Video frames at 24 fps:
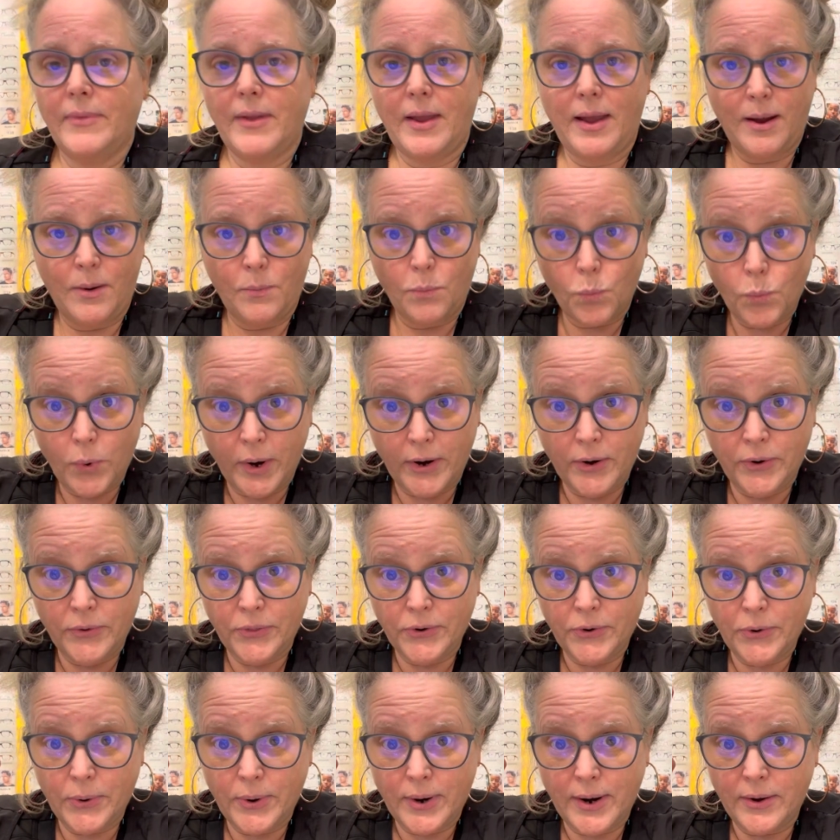I'm wearing the
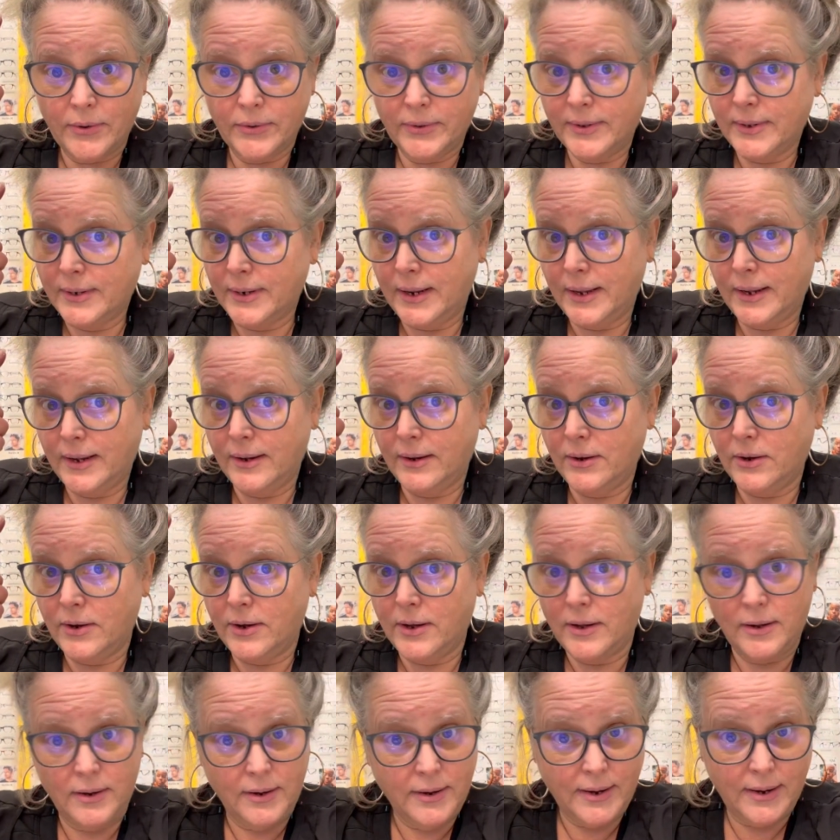crown today,
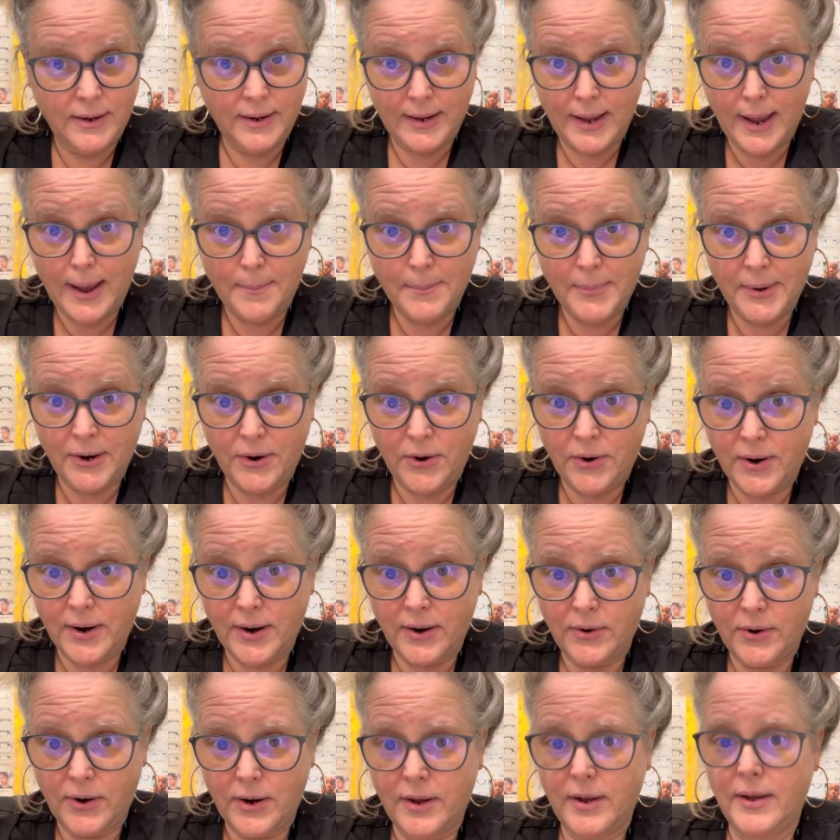y'all. Got my
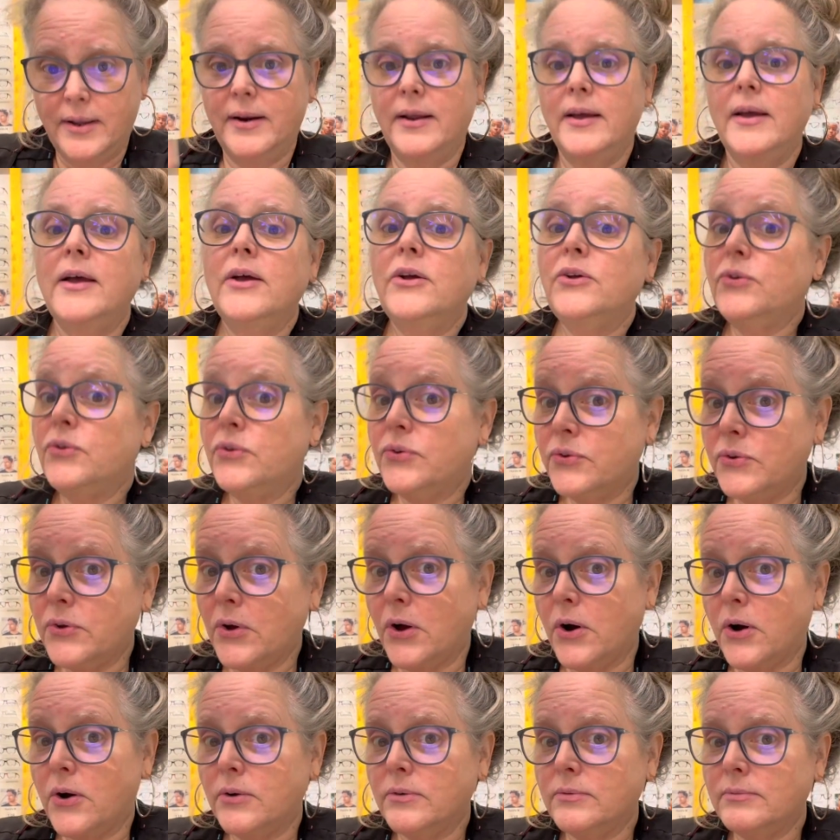crown on.
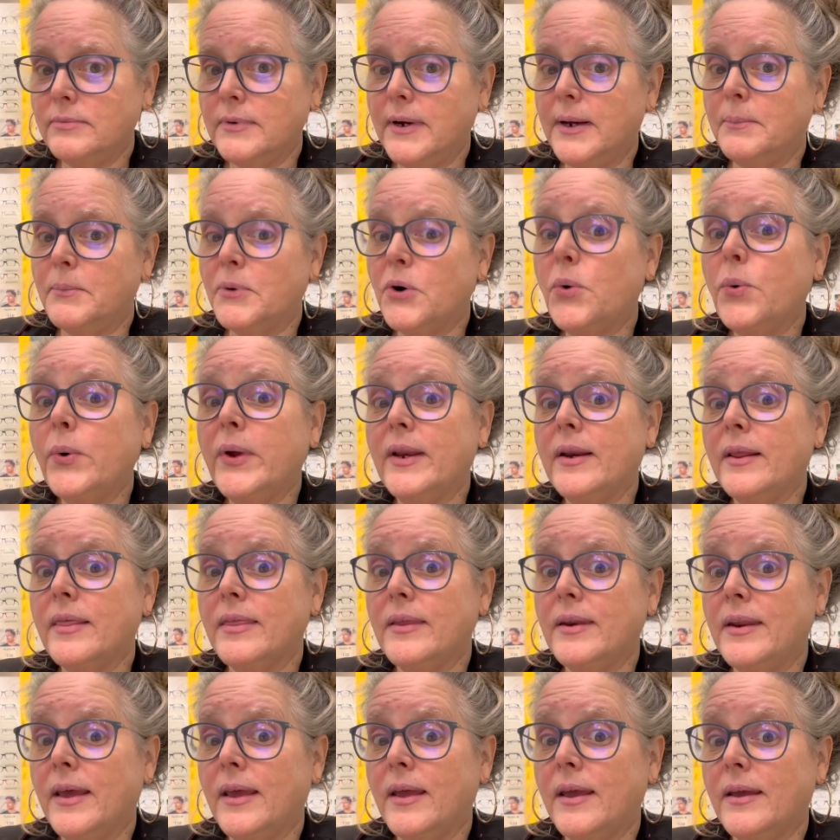So, I'm queen of the
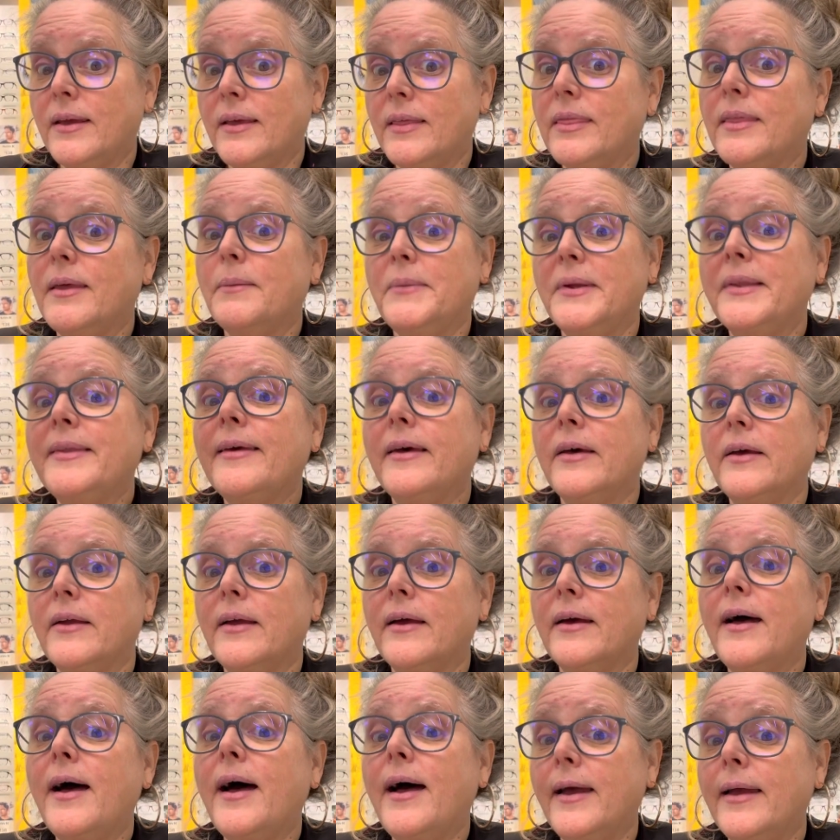day. Let me tell you,
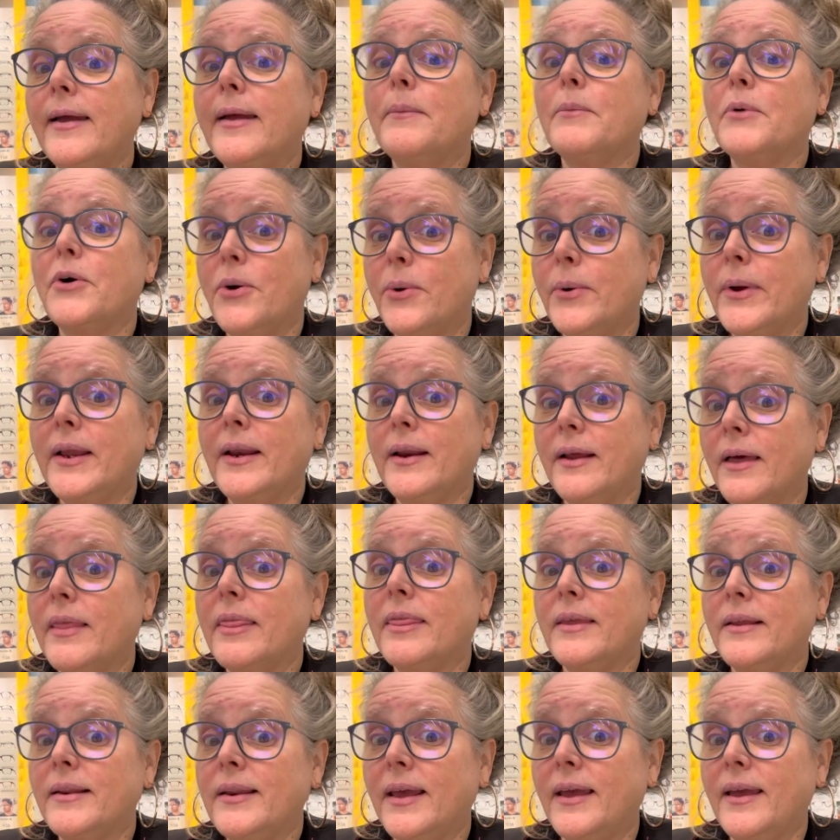I am queen of
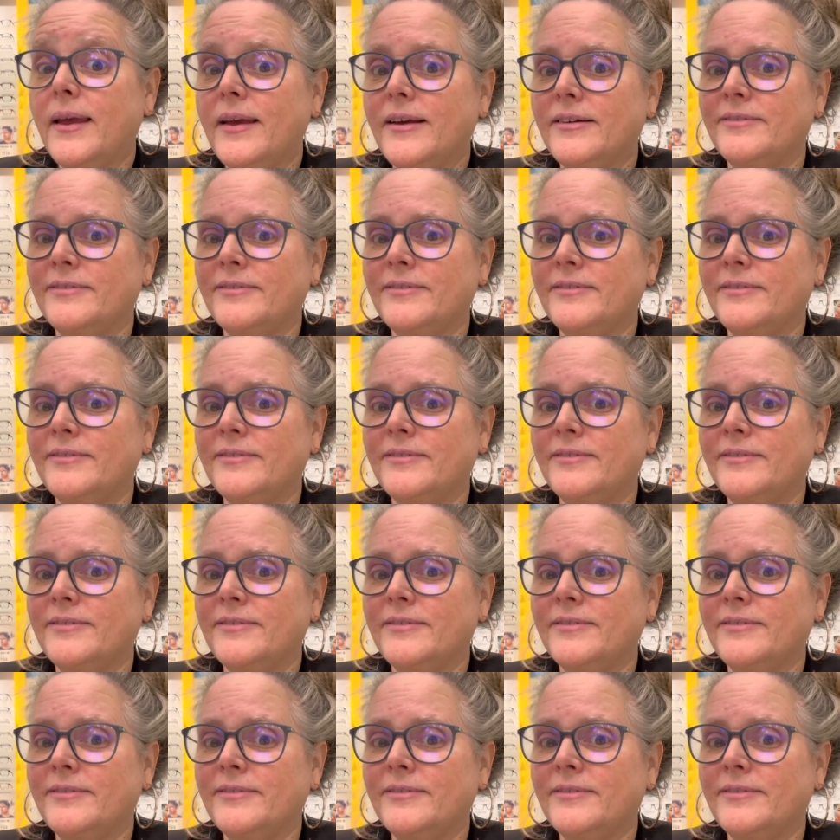the day.